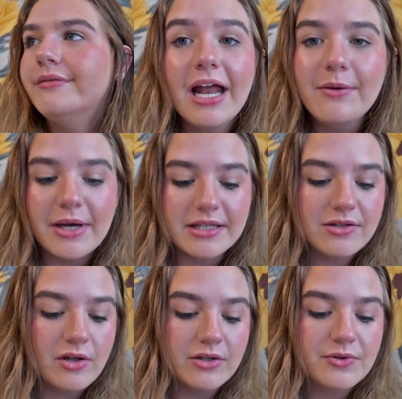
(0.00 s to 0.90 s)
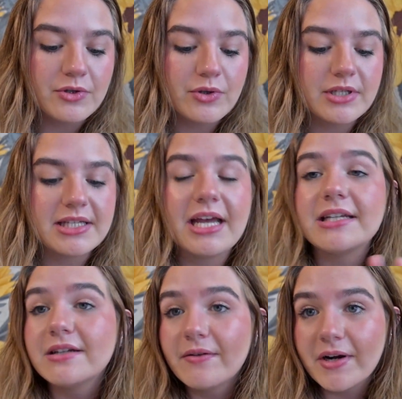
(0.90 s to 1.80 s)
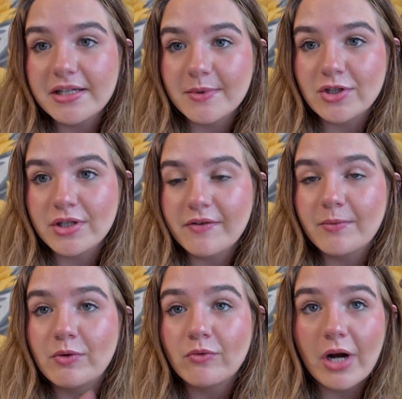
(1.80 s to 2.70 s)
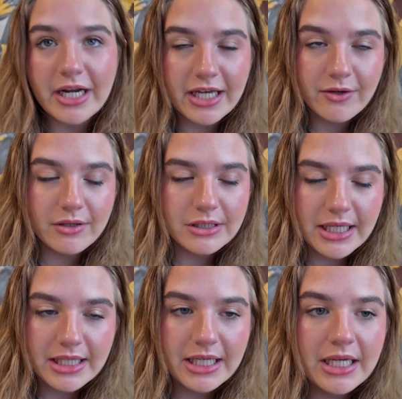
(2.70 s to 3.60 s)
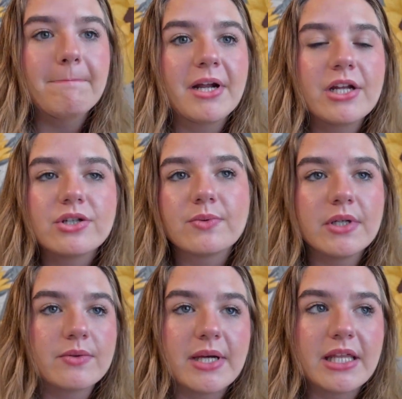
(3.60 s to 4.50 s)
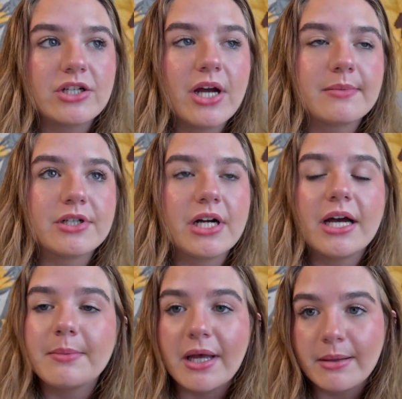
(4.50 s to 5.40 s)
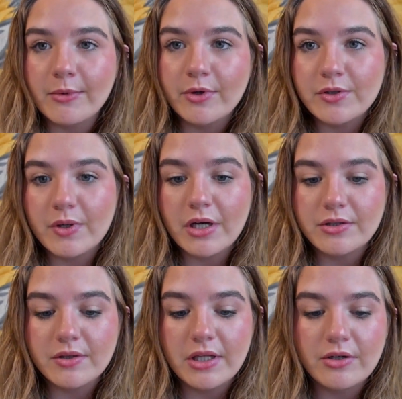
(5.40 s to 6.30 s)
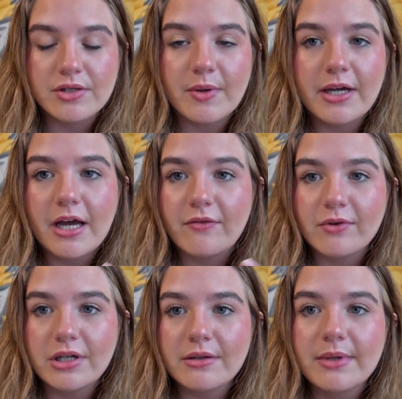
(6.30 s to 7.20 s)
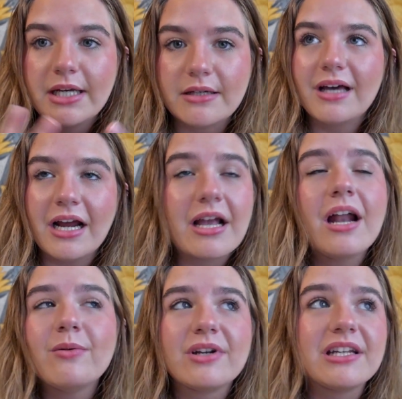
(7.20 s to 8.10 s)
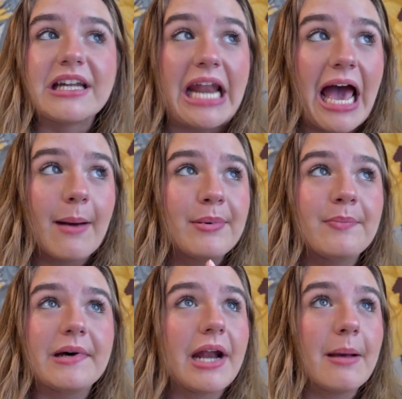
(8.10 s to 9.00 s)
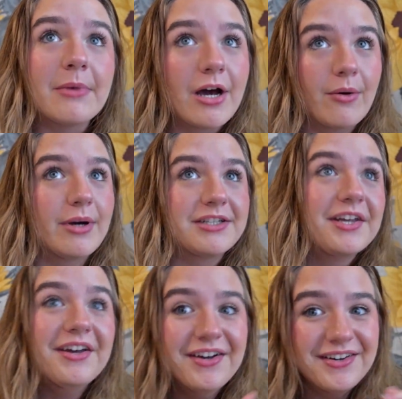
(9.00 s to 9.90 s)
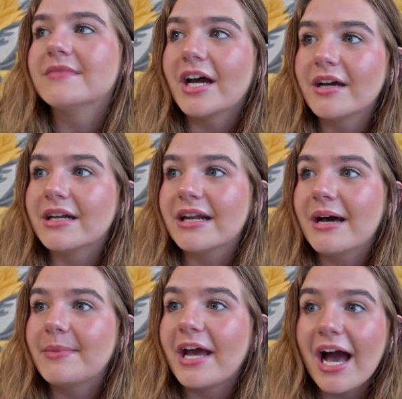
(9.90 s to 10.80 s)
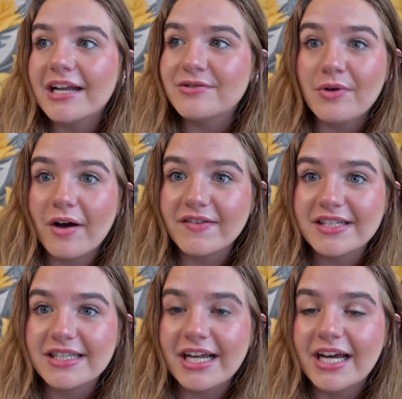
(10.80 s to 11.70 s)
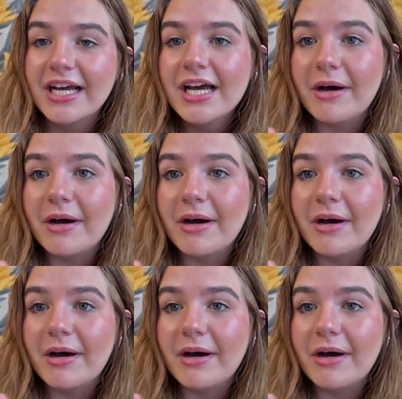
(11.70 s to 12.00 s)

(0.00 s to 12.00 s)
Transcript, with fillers: Anyway, this is a long story short to say I did not write as much as I've been writing lately, but I just wanted to write that chapter. I am going to a concert later, so I kind of want to I kind of wanted a nap, but I'm not going to. I'm not gonna nap. I had 2 coffees today.